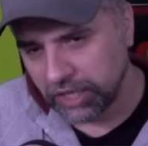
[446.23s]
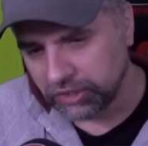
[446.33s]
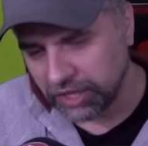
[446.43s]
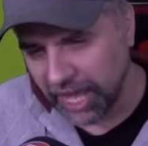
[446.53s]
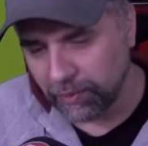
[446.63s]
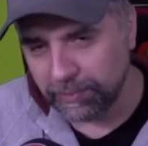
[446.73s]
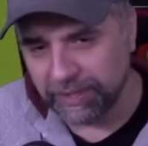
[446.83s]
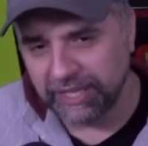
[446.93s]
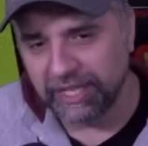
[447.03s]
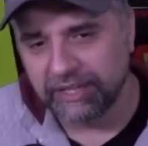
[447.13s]
So that would
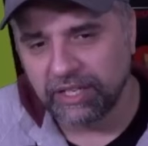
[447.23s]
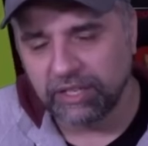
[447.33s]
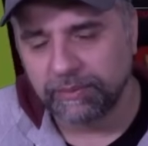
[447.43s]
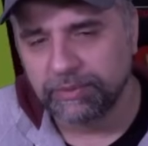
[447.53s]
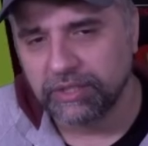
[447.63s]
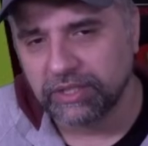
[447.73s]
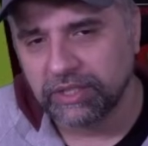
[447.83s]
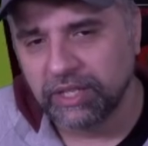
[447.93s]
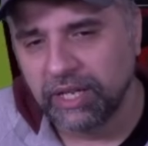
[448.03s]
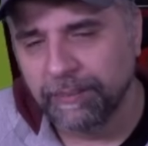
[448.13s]
be the other option.
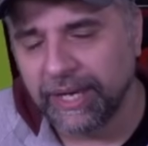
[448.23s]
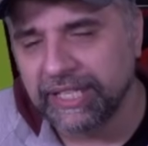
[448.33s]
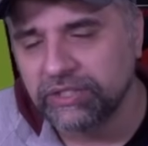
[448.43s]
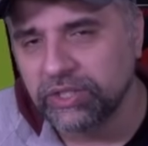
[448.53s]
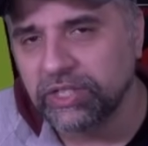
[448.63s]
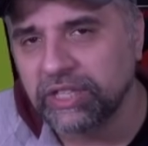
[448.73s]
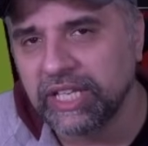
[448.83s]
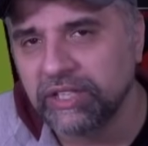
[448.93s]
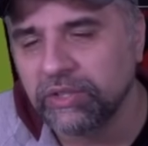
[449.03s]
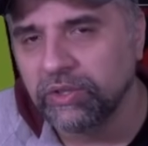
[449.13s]
But I do
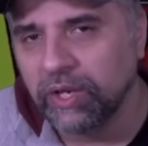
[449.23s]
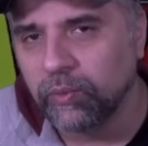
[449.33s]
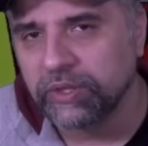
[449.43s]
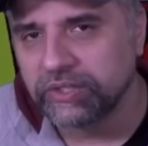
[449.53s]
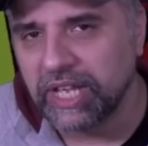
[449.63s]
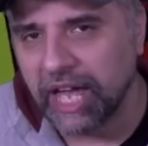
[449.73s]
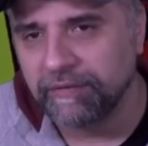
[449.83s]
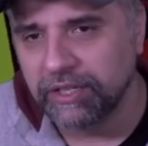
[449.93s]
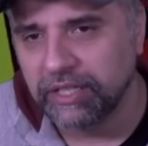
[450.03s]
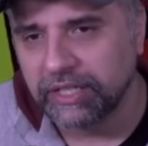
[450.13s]
think Nuno wants to
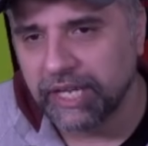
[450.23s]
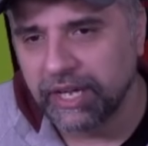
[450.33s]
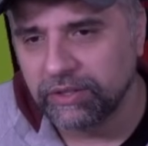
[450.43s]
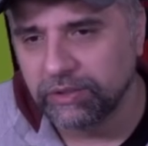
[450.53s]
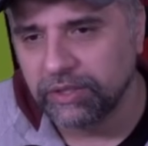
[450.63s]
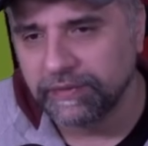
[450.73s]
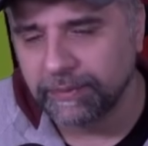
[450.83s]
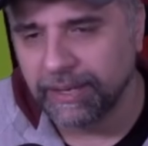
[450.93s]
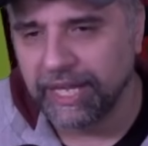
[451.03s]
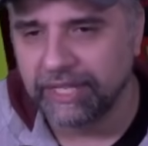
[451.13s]
have a look at all of the
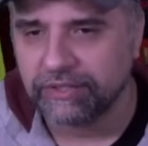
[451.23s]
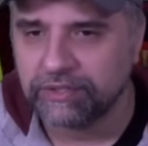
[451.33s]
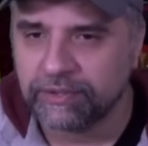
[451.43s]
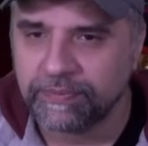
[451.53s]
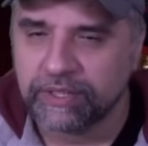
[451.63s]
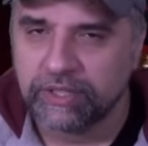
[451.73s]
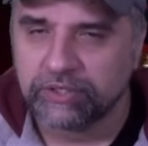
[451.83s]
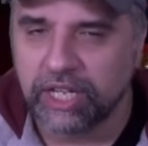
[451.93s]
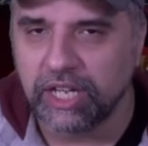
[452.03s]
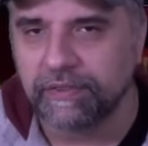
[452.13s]
players.
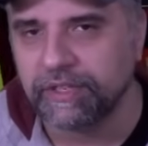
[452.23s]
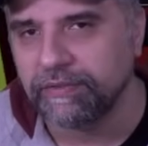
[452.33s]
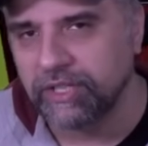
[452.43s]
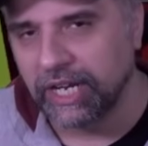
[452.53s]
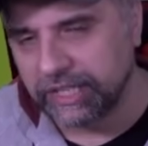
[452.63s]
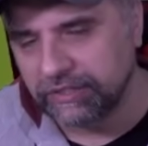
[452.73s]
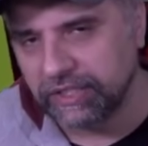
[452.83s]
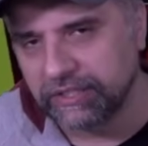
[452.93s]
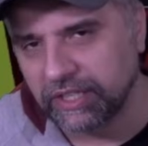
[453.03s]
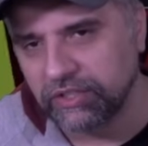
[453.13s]
So I know I've given you like
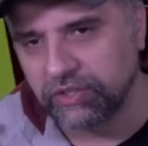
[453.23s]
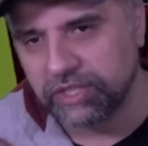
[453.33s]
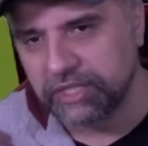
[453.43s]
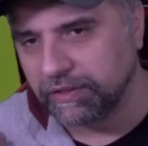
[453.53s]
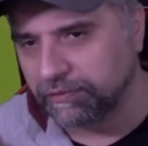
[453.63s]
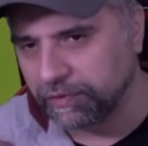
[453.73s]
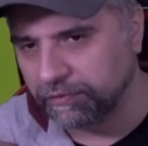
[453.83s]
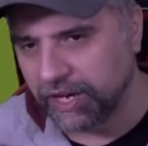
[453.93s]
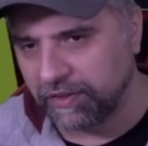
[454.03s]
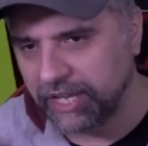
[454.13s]
600 different
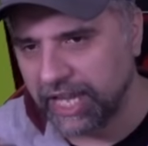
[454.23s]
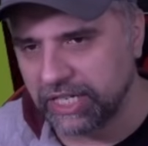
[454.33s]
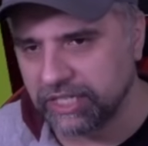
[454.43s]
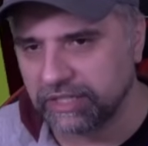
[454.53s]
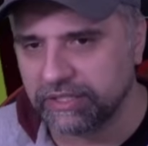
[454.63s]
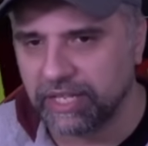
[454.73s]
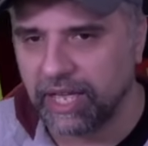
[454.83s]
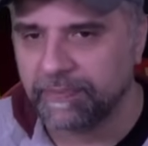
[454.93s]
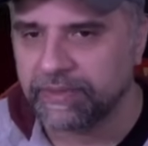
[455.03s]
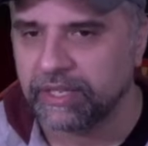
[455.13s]
variations there.